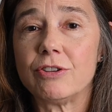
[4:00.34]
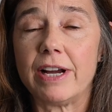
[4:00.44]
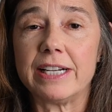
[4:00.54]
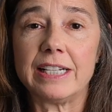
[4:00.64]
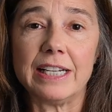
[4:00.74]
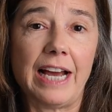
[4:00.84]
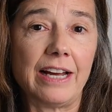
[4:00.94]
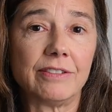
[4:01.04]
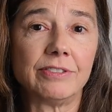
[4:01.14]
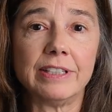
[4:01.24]
try and get
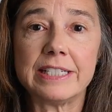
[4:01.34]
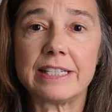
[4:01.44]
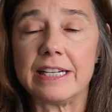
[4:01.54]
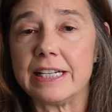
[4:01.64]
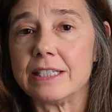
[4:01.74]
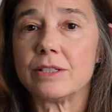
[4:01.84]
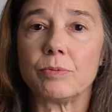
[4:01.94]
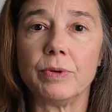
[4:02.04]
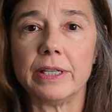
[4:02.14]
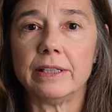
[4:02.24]
out of listings
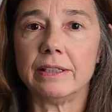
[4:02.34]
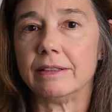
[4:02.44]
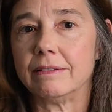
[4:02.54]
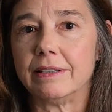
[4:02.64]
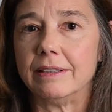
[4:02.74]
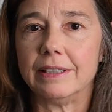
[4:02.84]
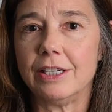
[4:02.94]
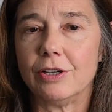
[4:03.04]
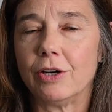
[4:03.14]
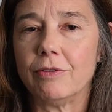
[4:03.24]
when,
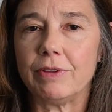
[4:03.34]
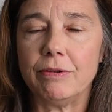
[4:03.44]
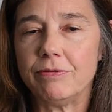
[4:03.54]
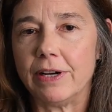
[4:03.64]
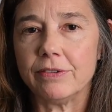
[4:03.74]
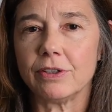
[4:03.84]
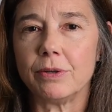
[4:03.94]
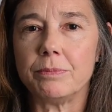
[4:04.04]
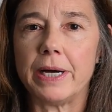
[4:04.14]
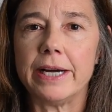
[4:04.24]
if they found their
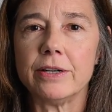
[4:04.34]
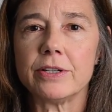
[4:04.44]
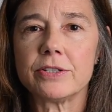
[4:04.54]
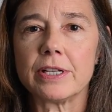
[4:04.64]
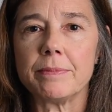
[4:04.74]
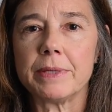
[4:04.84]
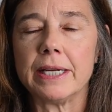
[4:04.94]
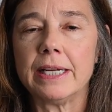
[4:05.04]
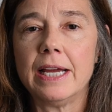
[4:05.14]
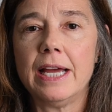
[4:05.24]
own buyer or
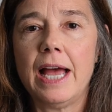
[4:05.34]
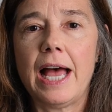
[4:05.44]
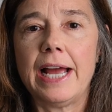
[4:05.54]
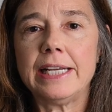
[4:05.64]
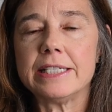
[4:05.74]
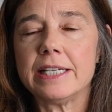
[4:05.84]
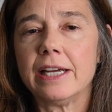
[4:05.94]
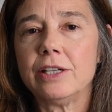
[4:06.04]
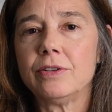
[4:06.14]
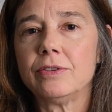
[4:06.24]
something. I can
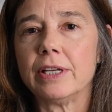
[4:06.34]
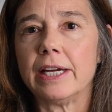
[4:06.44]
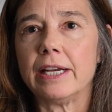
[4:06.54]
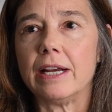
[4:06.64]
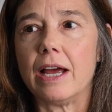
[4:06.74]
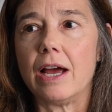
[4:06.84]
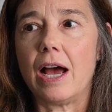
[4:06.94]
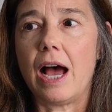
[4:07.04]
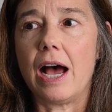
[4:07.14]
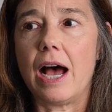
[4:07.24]
tell you that
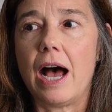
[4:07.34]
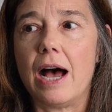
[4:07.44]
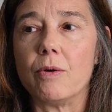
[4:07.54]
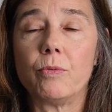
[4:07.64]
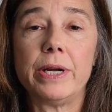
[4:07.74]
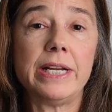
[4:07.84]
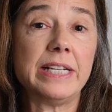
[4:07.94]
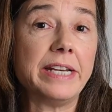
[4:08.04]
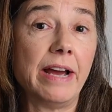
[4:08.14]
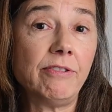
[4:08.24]
we
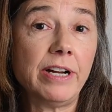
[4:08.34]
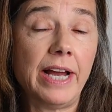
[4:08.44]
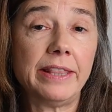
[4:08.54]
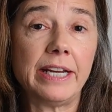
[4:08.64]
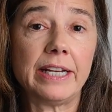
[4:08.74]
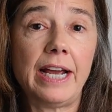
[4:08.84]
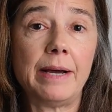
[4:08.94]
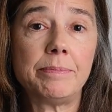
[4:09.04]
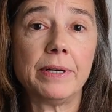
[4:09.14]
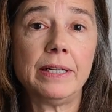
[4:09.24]
never had that
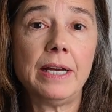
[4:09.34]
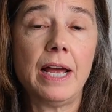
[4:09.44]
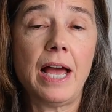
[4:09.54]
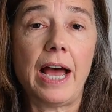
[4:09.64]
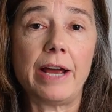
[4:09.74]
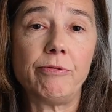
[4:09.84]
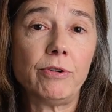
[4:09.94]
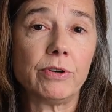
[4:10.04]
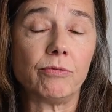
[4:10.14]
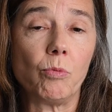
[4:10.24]
happen. I've
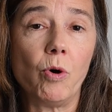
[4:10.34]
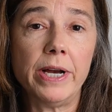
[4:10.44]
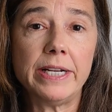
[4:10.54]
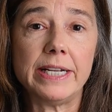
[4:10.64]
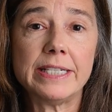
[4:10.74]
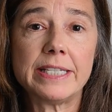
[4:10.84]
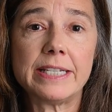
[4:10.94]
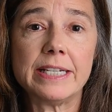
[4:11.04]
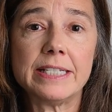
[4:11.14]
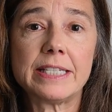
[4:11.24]
heard of one
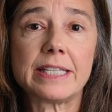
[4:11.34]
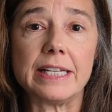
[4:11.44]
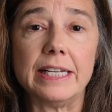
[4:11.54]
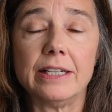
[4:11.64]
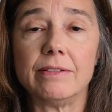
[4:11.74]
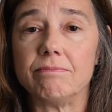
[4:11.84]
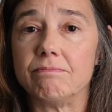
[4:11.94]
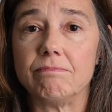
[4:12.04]
instance in